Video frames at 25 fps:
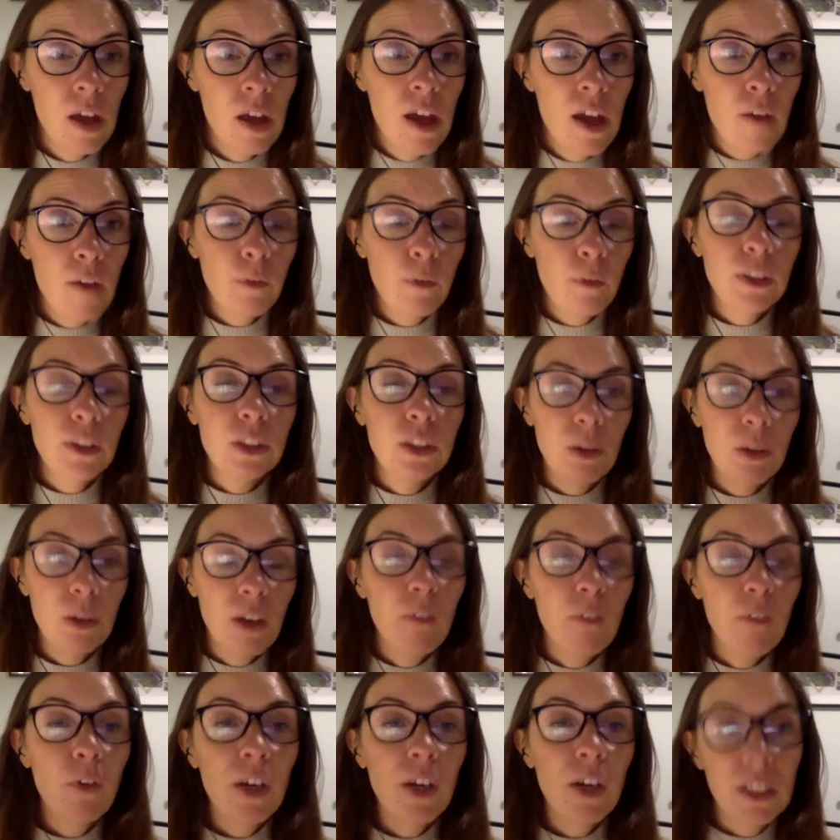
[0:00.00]
Right. We're doing it
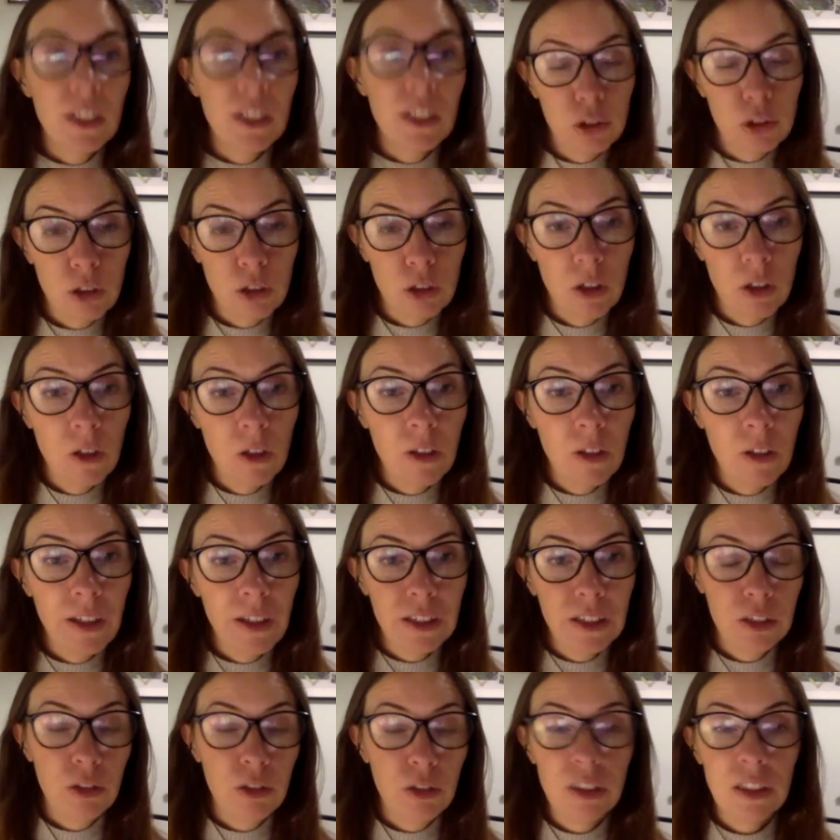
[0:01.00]
for external,
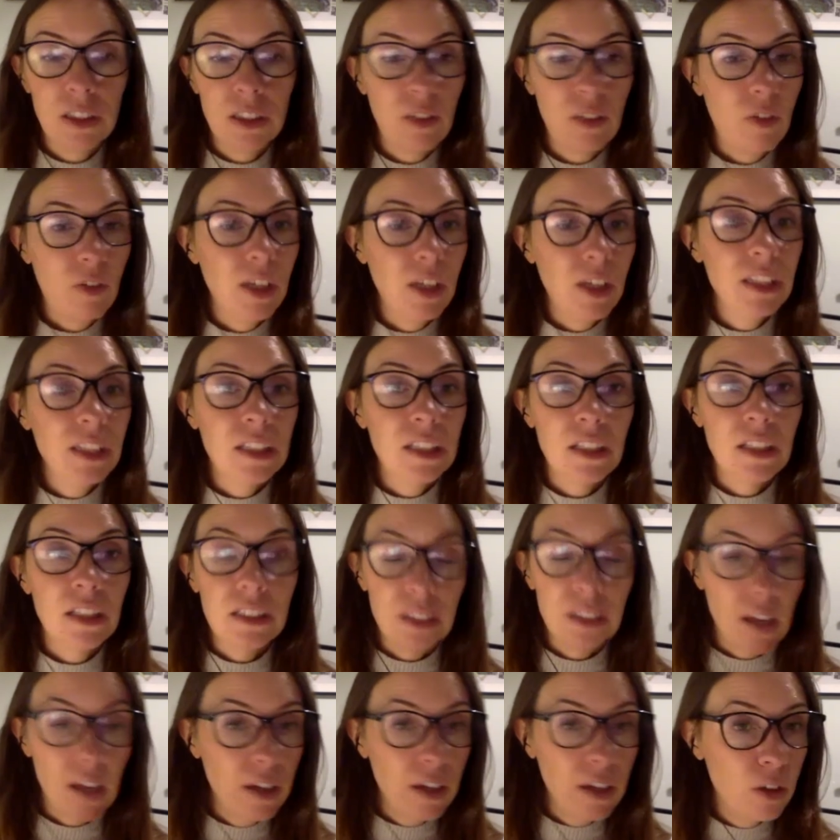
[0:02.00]
extrinsic reasons
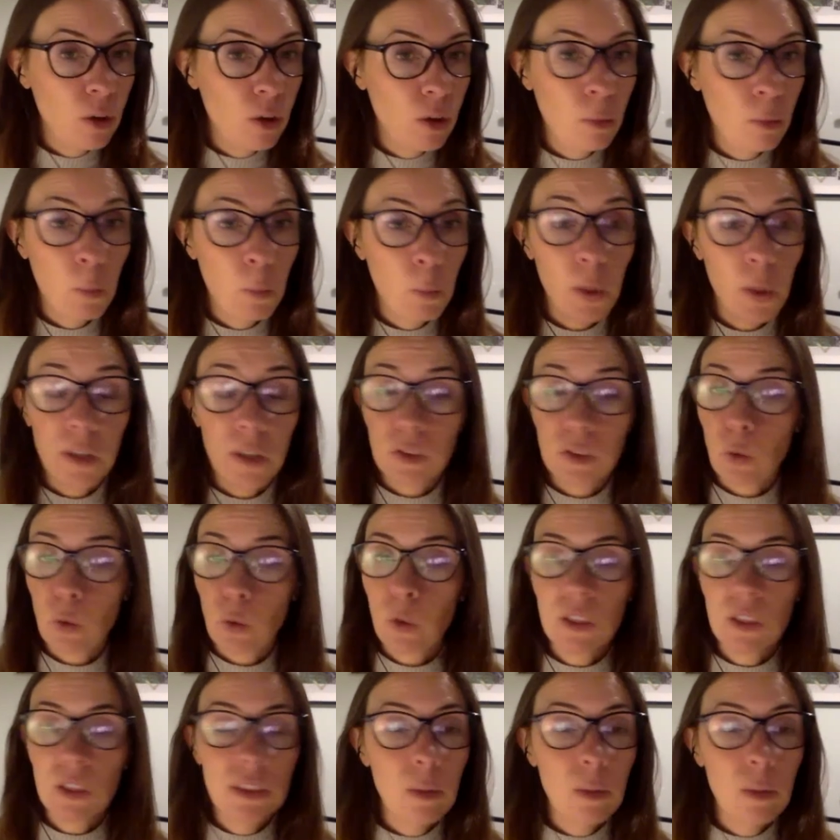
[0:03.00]
like numbers or
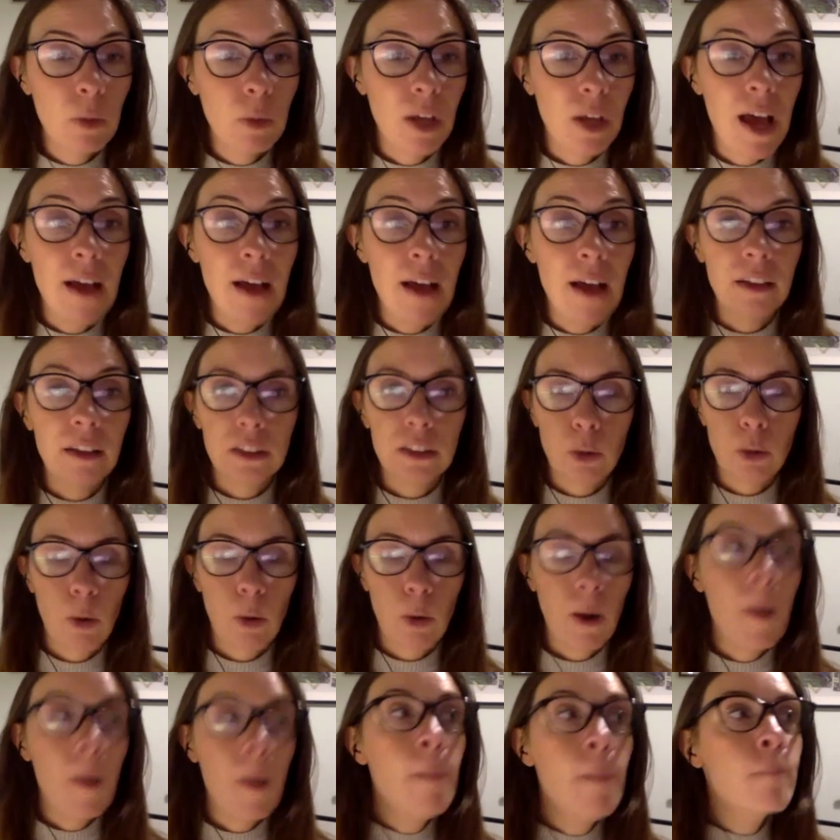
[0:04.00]
someone else
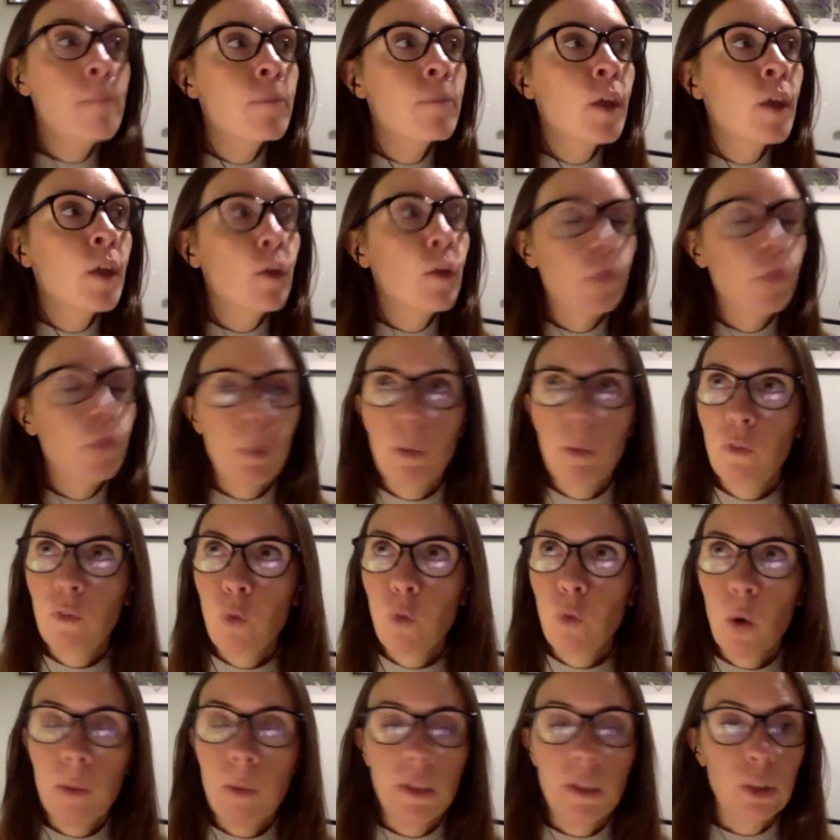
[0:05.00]
or for
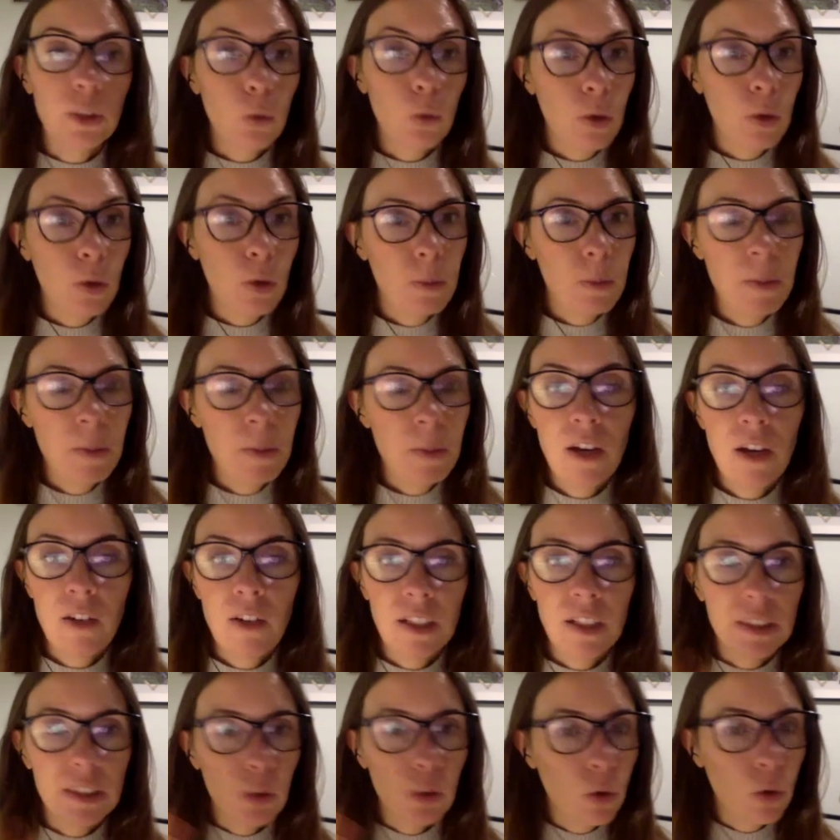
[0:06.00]
performance or
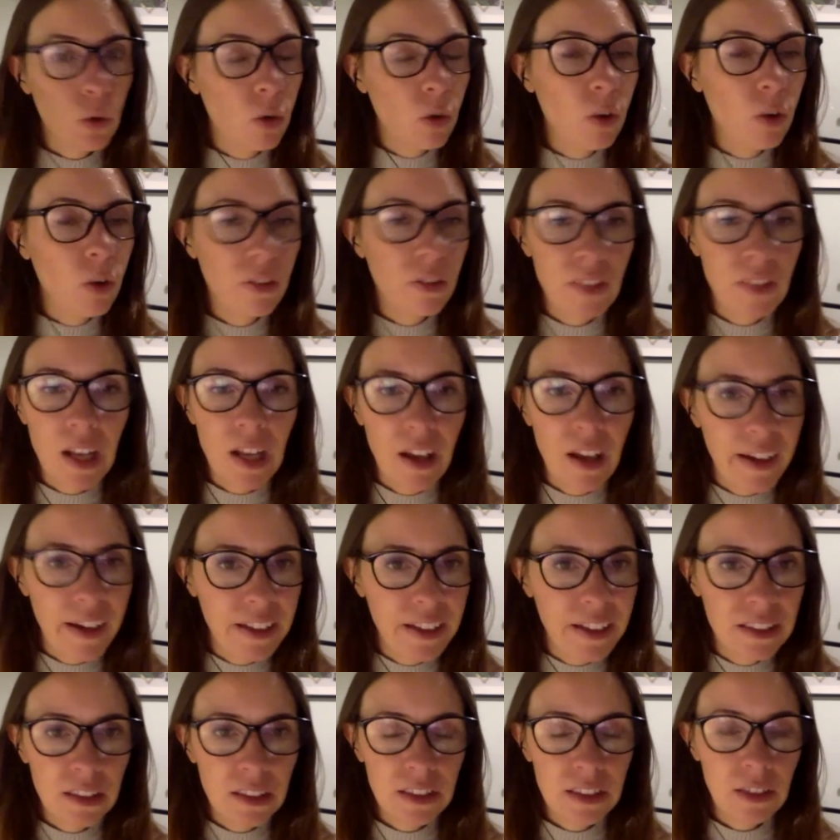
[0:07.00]
appearance or all of the
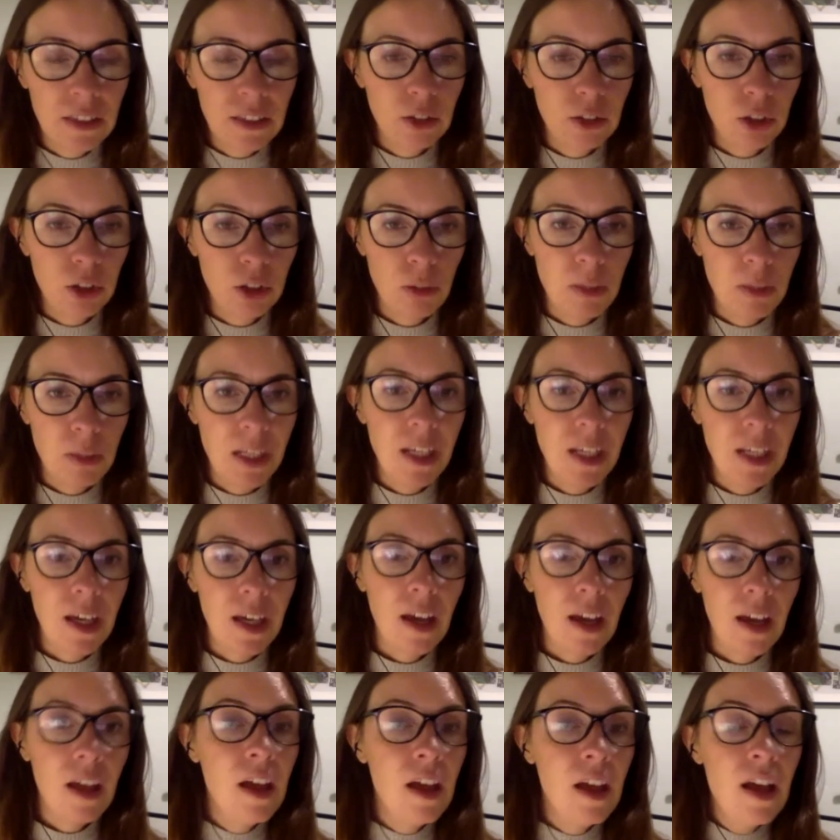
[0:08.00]
likes on social media.